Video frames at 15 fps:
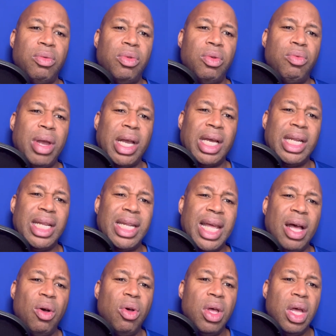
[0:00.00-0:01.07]
reckoning
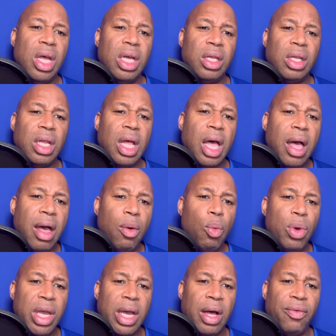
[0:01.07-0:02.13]
now,
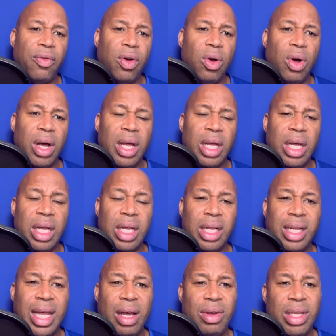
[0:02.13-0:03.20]
we have got,
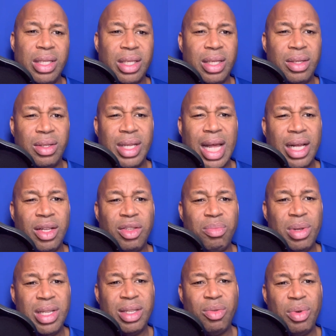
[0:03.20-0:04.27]
now it's
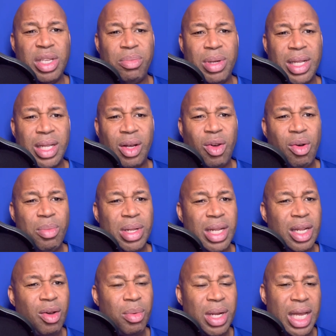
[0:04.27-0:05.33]
Nagelsmann's always been the common
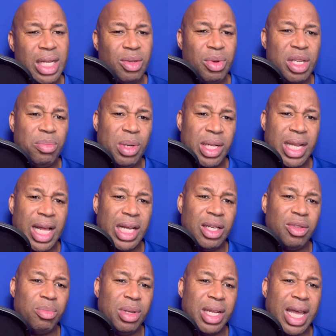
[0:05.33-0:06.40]
denominator. It's always been
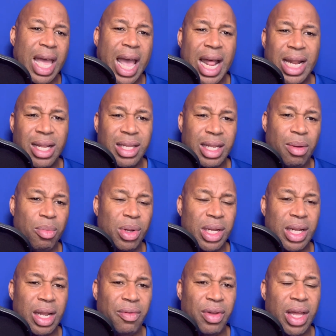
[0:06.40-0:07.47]
Nagelsmann and someone
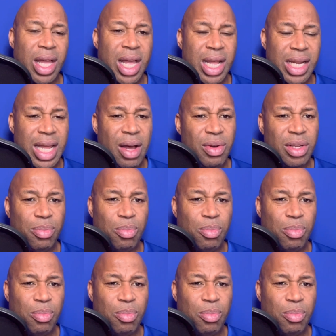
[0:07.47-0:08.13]
another. Now it's